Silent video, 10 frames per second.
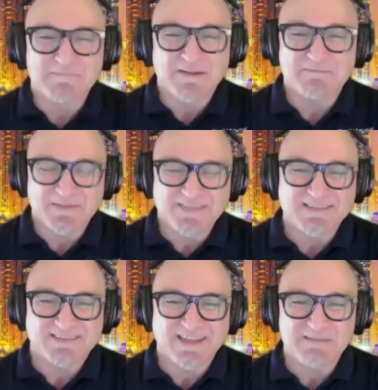but
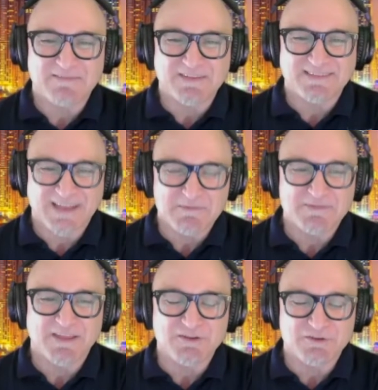the
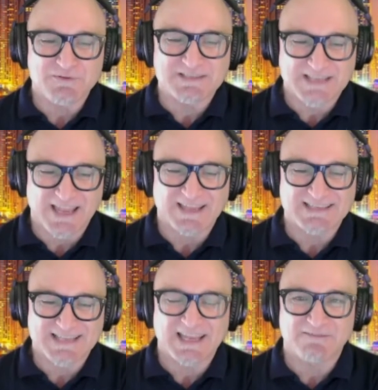statement that you
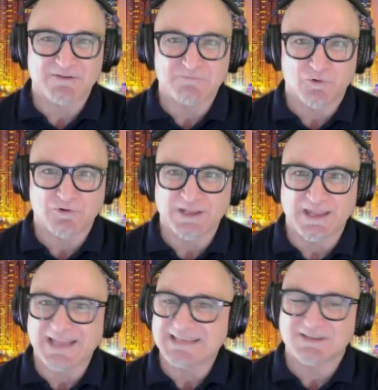say every morning
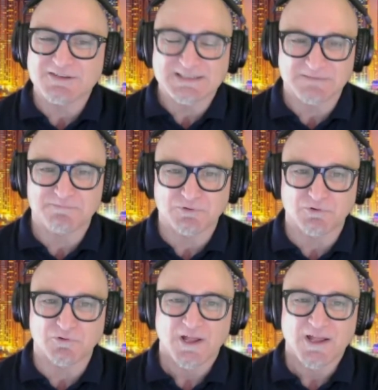is so
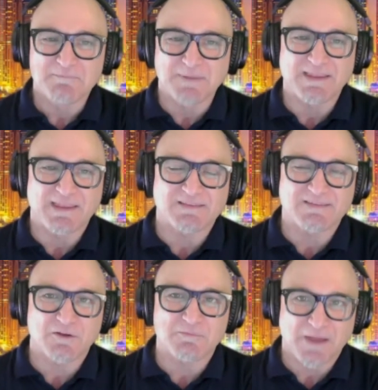simple, but yet
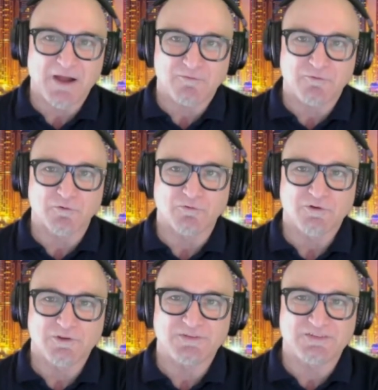so powerful.
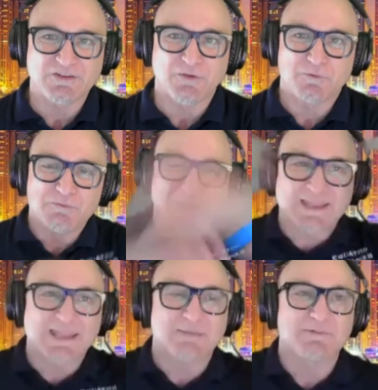We
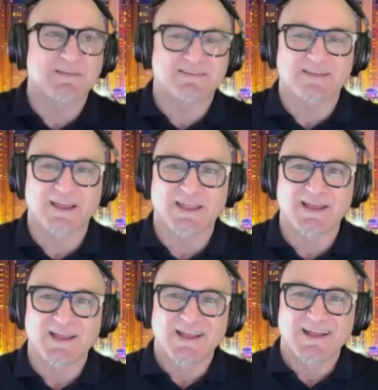waking up and just
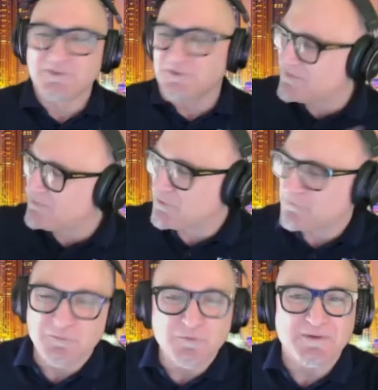saying, "Look at this
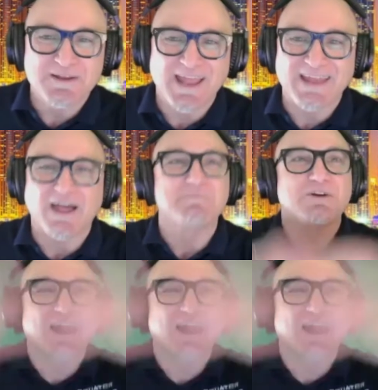beautiful woman, and I'm going to